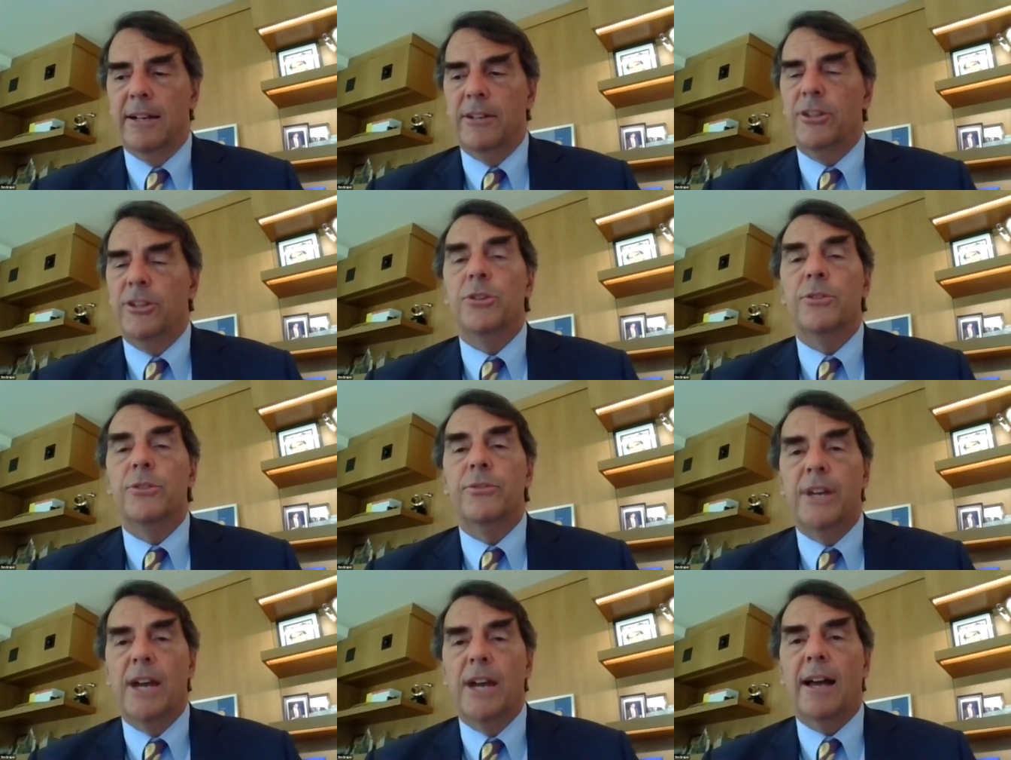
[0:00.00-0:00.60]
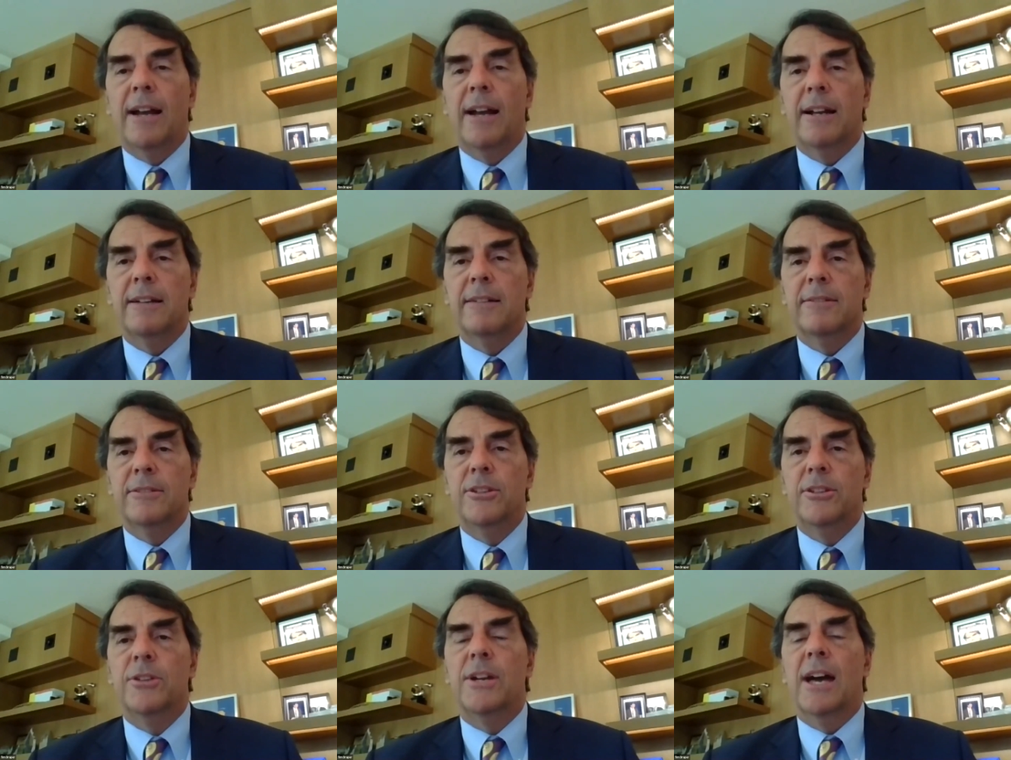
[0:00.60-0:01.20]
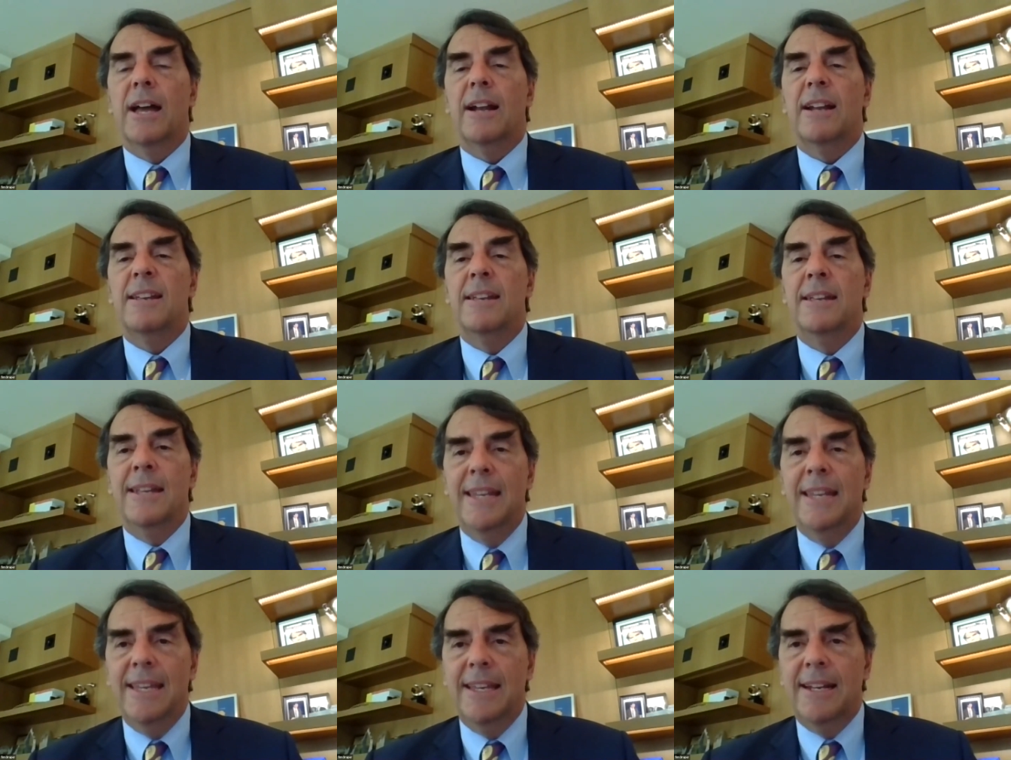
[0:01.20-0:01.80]
You gotta
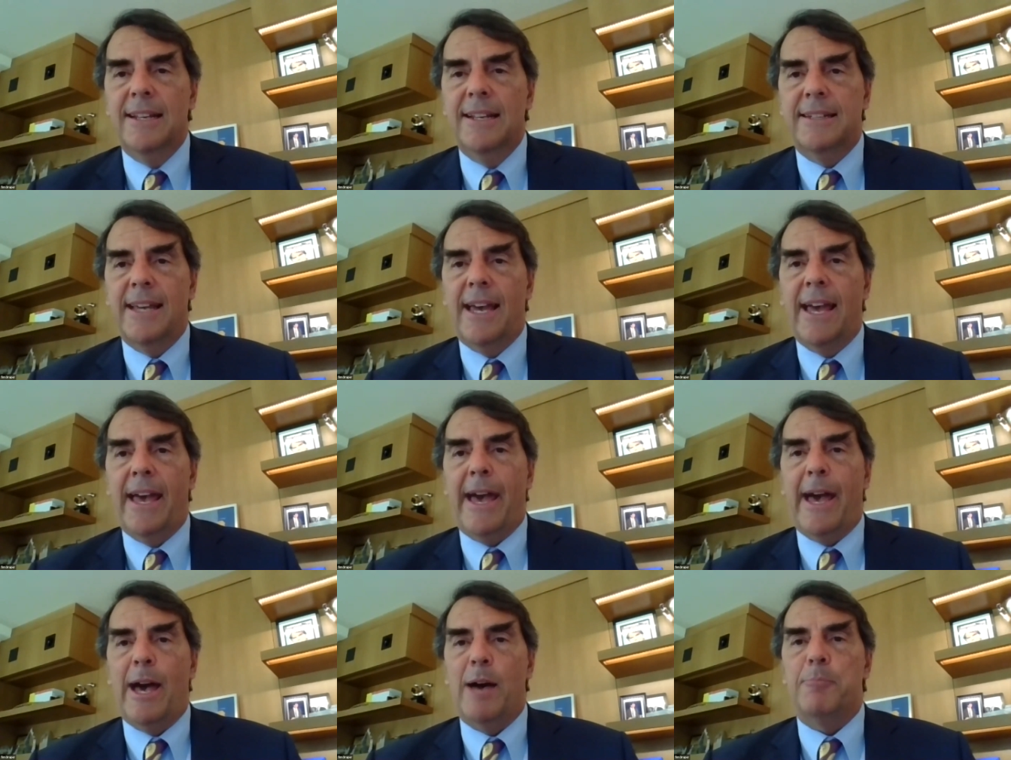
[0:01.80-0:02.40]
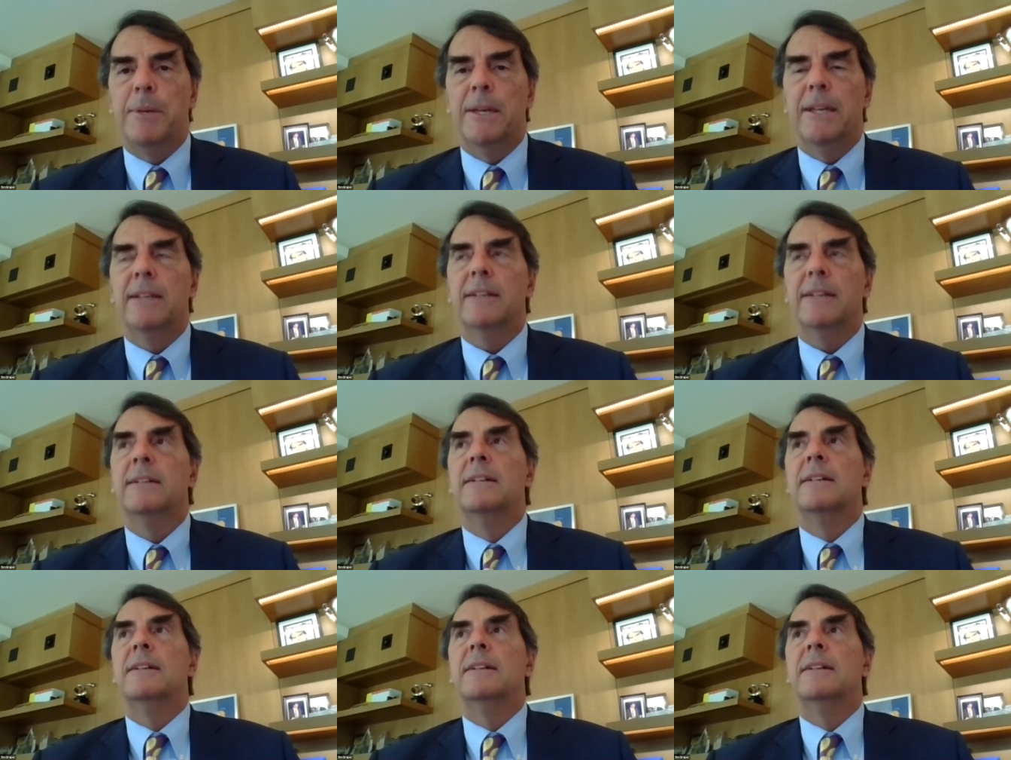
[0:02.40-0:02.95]
need it to happen,